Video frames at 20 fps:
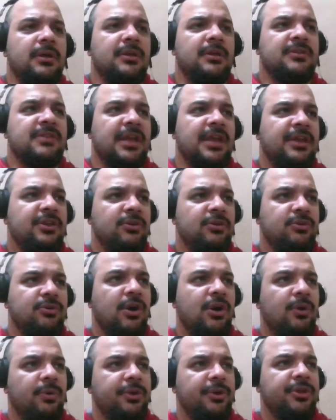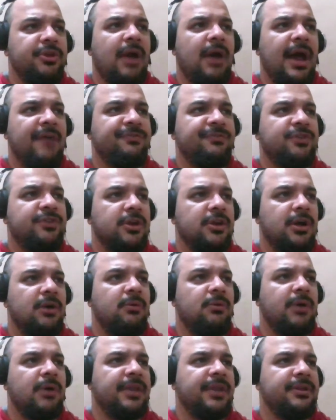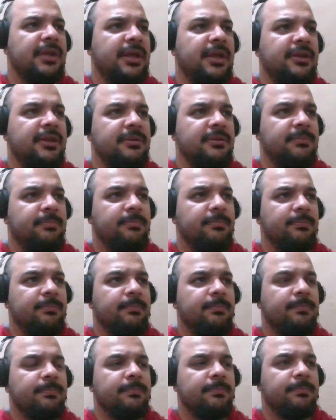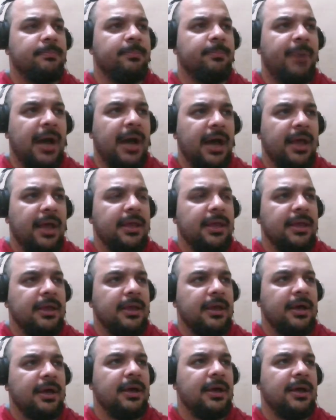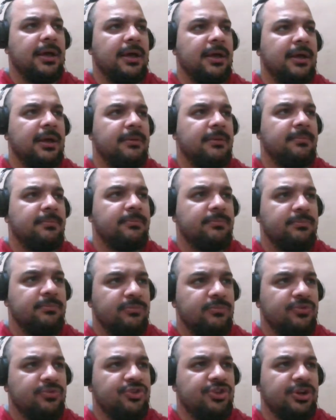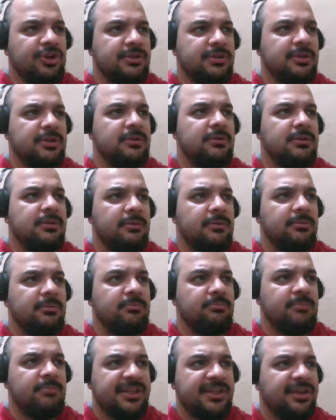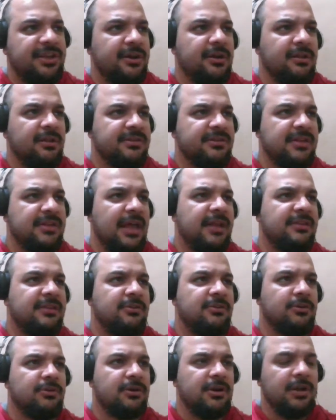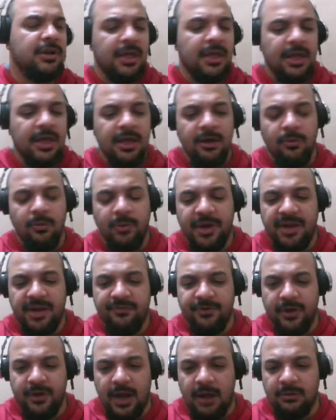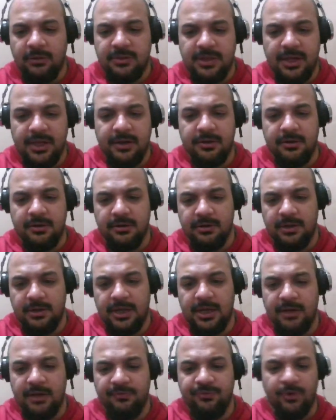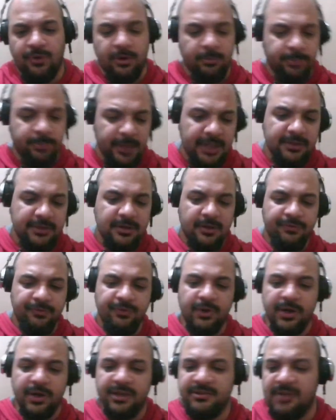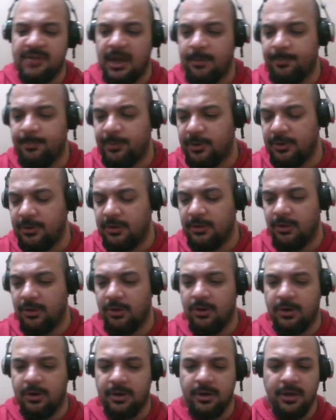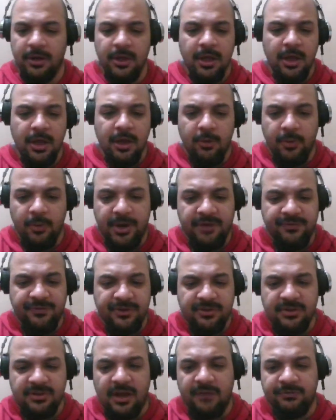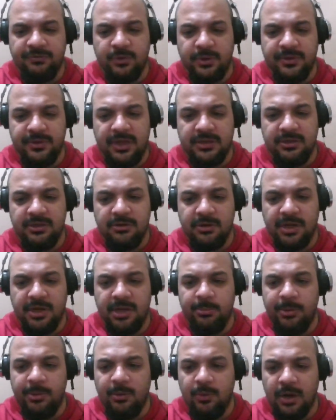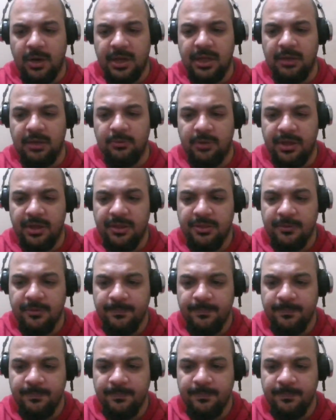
like you have to go and buy certain material sets or whatever out there for Blender, for example, or whatever software that you're going to be working with.